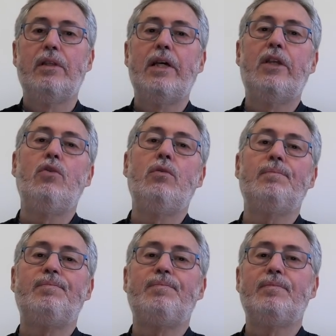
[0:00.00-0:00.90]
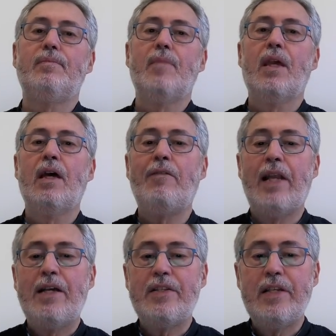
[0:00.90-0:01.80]
Thank you. Have
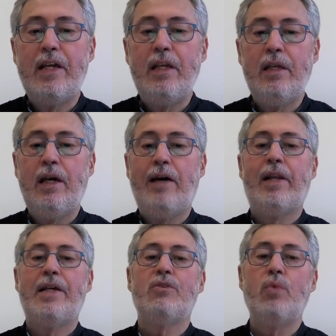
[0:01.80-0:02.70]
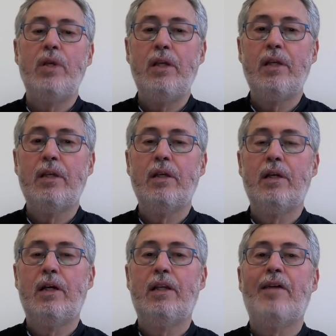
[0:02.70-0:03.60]
a nice day, have a nice week,
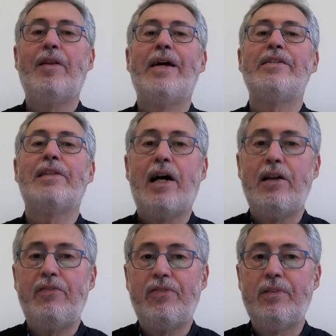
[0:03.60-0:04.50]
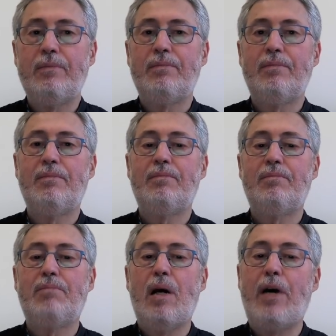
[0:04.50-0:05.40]
and have a nice life.
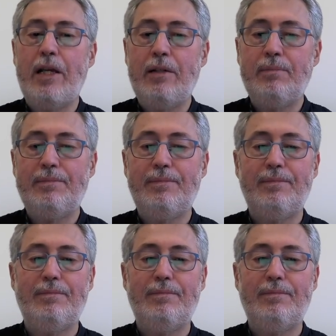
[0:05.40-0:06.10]
Bye-bye.